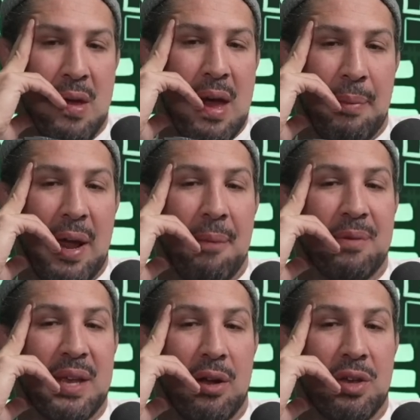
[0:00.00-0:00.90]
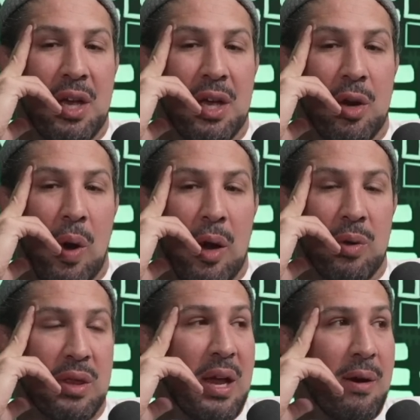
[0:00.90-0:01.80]
I mean, MCL you can get away
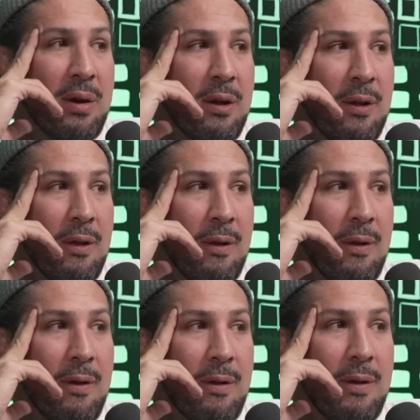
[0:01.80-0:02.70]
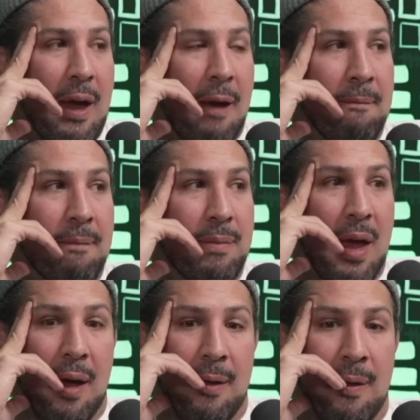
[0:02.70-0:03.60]
with tearing. I tore mine. I didn't yeah, have surgery.
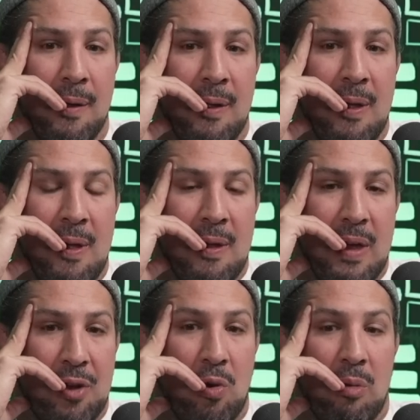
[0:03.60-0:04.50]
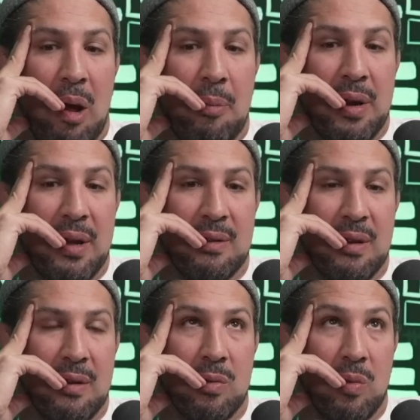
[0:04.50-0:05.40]
Yeah. yeah. yeah, I tore my
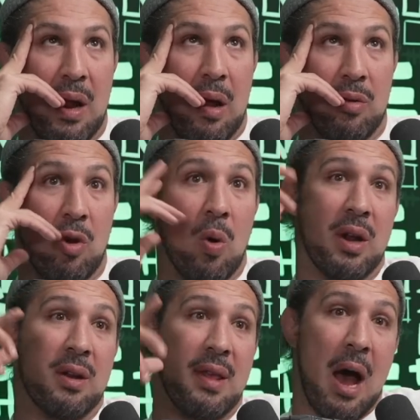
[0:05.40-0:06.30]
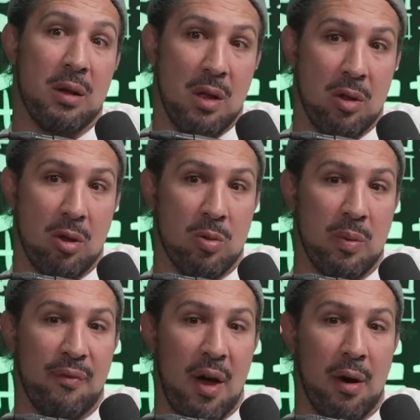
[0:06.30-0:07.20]
meniscus when I, going into the house on the
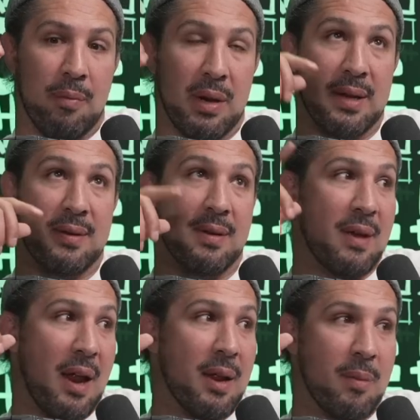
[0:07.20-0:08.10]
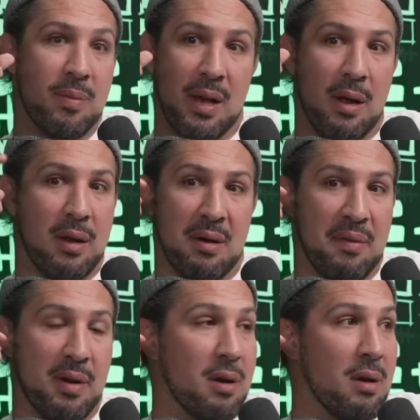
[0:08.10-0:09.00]
Ultimate Fighter. Meniscus and MCL. I what
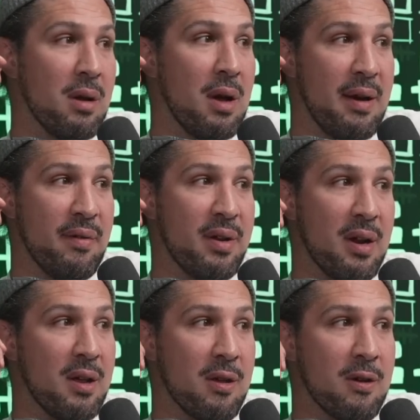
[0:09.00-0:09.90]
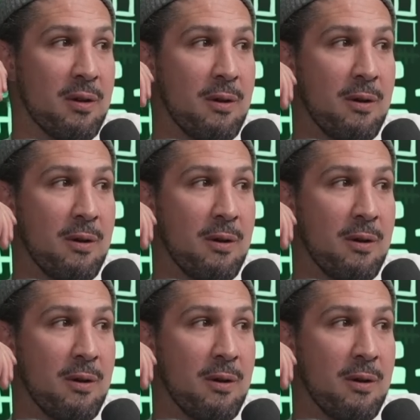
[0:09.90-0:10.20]
never, the? F- I never did anything.